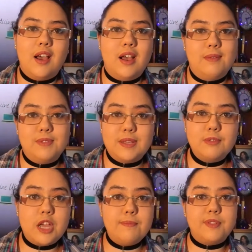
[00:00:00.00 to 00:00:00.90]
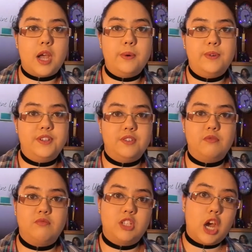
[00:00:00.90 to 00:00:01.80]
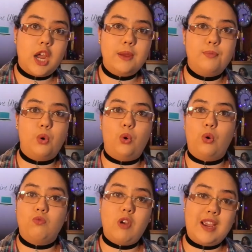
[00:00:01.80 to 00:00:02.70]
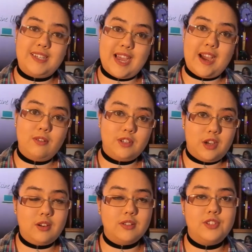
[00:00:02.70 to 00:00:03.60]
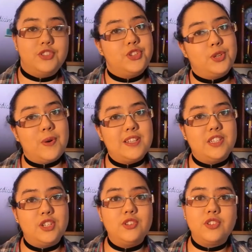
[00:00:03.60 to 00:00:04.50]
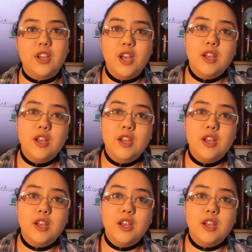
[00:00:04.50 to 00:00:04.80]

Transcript: Sometimes I would type or write out answers to questions.